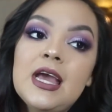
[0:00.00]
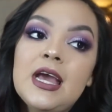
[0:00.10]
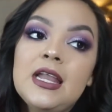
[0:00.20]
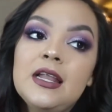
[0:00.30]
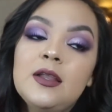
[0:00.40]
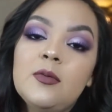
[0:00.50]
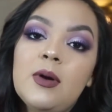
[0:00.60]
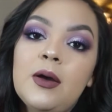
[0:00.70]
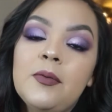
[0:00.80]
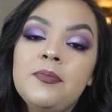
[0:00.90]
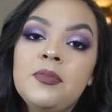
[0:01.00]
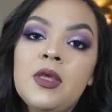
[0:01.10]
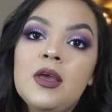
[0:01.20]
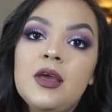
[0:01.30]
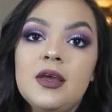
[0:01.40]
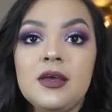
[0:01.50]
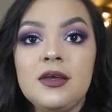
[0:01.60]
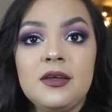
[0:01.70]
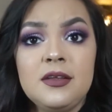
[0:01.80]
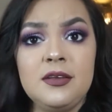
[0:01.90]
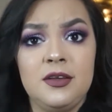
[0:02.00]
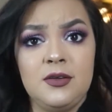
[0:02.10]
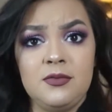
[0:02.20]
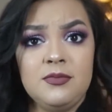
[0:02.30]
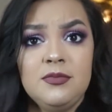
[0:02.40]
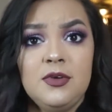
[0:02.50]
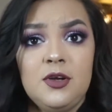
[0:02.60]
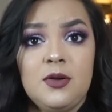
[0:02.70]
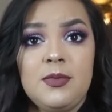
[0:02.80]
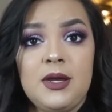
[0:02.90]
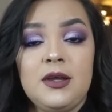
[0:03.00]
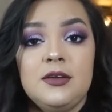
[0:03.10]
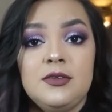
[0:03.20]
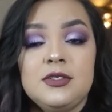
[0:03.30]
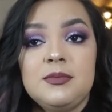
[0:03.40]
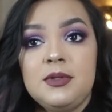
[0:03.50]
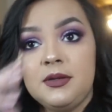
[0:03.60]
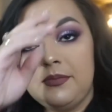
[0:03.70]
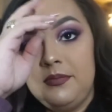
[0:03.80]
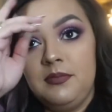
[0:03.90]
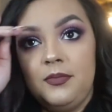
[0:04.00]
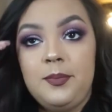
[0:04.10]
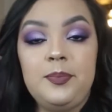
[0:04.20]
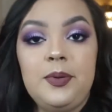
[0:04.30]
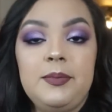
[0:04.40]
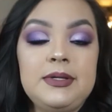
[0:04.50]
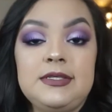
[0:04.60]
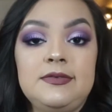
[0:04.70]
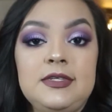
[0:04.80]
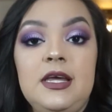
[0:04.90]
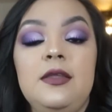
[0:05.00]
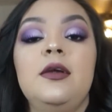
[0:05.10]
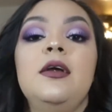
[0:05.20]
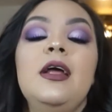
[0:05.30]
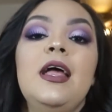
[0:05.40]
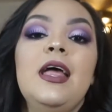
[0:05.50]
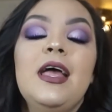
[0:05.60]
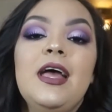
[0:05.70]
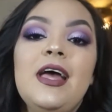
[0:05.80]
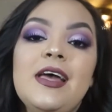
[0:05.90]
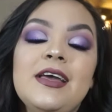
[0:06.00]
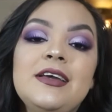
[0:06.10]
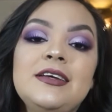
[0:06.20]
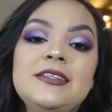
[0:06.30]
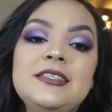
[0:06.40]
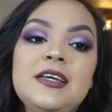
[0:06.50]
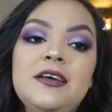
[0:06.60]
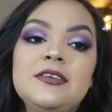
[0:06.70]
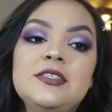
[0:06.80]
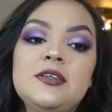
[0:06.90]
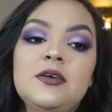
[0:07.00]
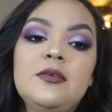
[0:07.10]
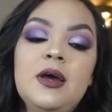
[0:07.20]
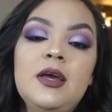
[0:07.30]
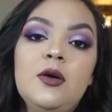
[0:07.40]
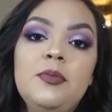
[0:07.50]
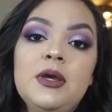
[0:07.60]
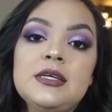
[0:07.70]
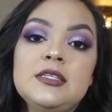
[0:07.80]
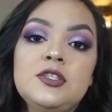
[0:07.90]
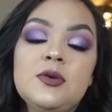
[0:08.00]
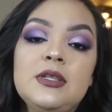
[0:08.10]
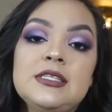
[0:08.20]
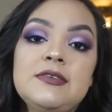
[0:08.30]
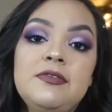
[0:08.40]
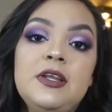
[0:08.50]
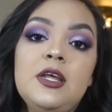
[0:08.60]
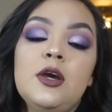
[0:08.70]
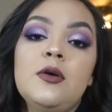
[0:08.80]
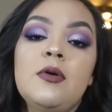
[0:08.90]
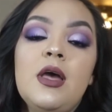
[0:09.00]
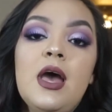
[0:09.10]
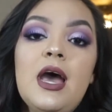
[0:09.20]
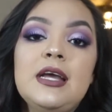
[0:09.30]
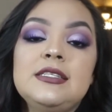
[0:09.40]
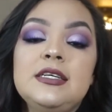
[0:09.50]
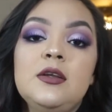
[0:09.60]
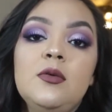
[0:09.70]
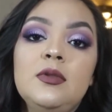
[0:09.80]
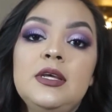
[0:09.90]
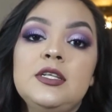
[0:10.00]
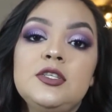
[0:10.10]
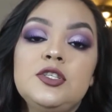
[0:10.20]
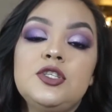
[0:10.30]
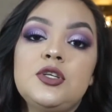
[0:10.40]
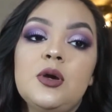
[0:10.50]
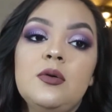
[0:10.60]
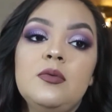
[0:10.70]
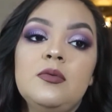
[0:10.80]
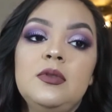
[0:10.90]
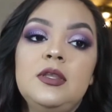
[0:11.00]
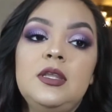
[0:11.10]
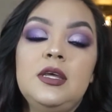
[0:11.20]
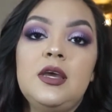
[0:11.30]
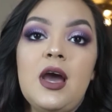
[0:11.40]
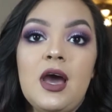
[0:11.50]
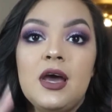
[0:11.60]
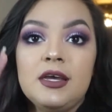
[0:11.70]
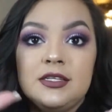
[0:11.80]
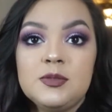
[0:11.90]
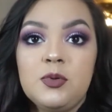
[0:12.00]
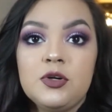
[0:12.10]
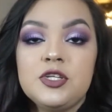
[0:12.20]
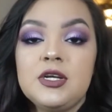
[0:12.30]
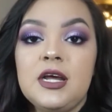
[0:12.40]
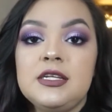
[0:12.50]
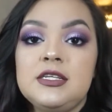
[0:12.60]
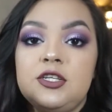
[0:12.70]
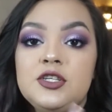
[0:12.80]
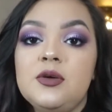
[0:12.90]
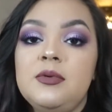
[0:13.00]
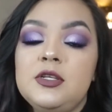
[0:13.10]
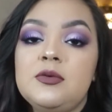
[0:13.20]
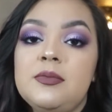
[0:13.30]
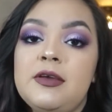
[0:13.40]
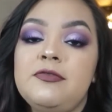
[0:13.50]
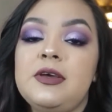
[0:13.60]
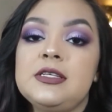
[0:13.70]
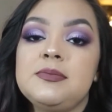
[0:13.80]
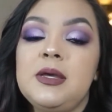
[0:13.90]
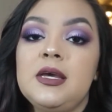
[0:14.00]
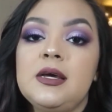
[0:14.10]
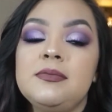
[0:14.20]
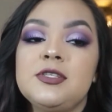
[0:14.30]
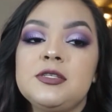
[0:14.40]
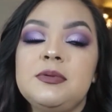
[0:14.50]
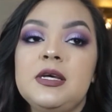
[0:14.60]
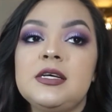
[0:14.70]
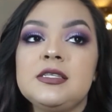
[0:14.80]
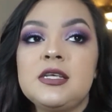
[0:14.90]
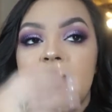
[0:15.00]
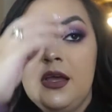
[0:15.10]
in a little while, and you know, curl my hair, do something, put myself together. And yeah, so I hope you guys enjoy this video. I did only show the eyes portion. I didn't show me doing my face makeup just because